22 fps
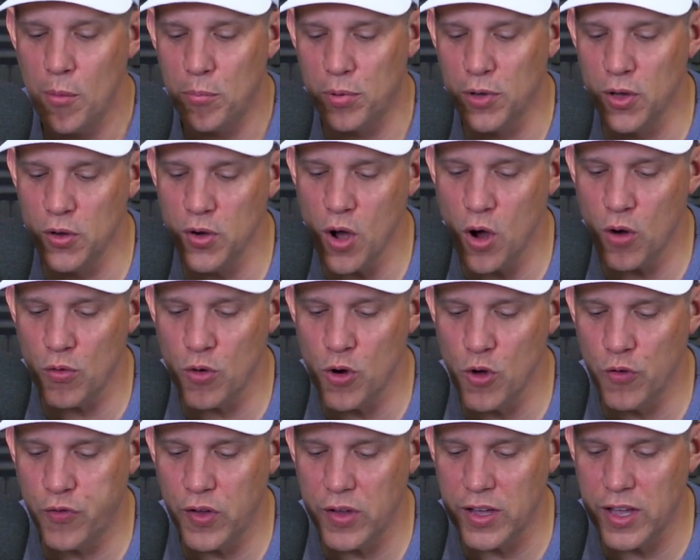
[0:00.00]
Blue Note
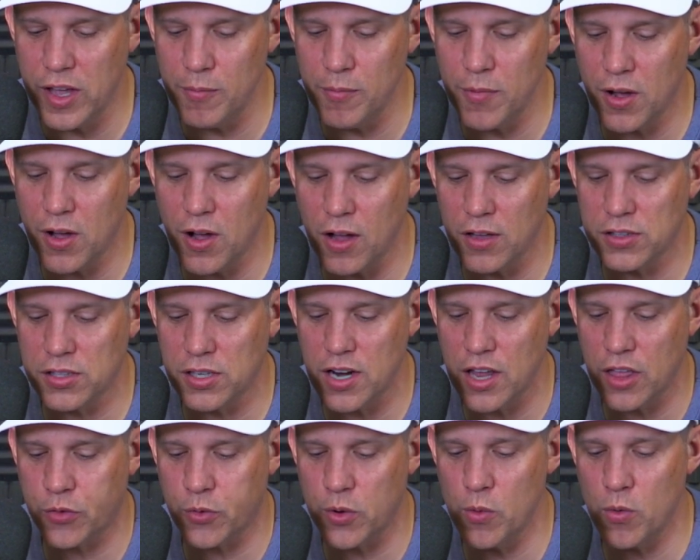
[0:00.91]
Roofing. Give them a call
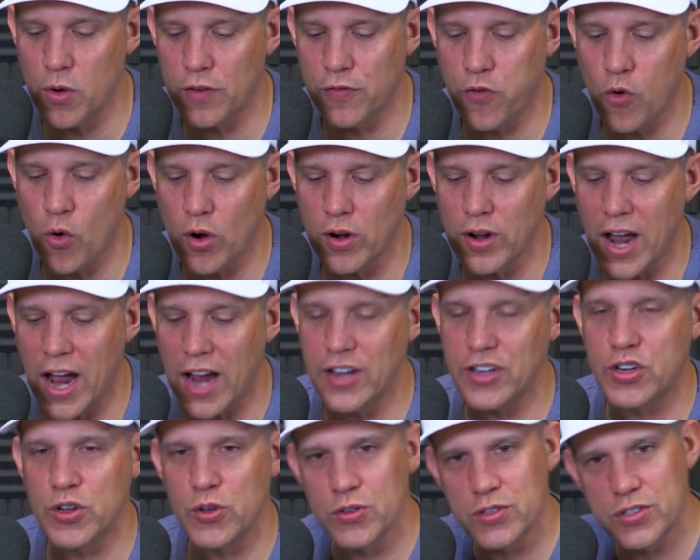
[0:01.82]
today,
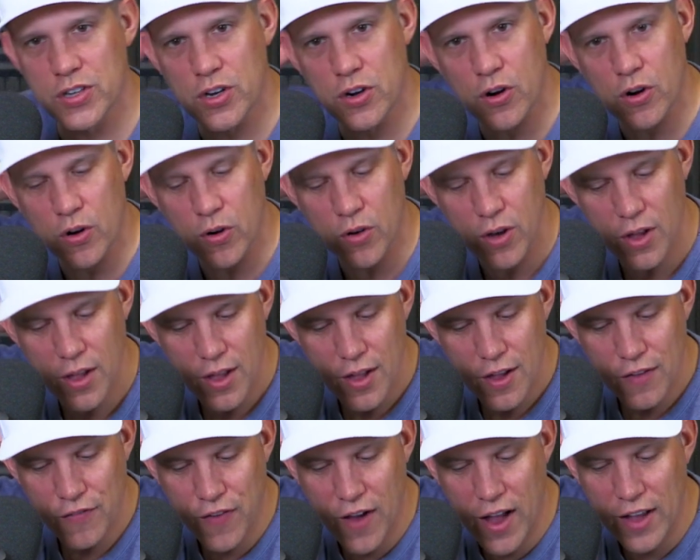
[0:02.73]

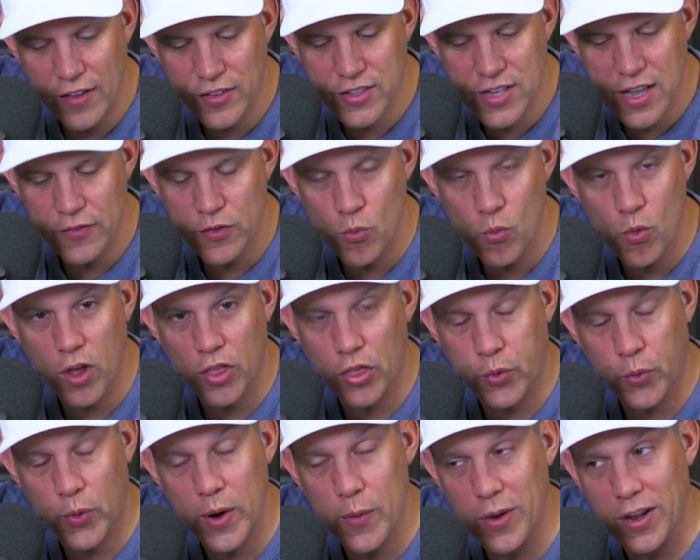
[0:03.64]

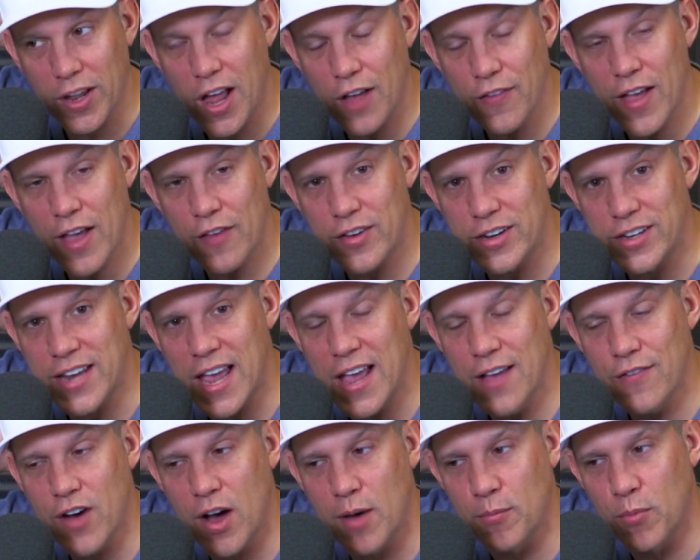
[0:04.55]
314-920-5713. We love having
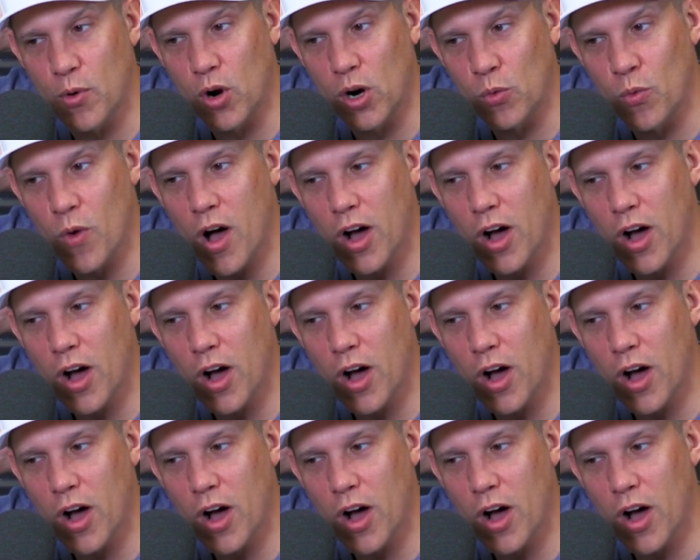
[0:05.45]
Dave on board.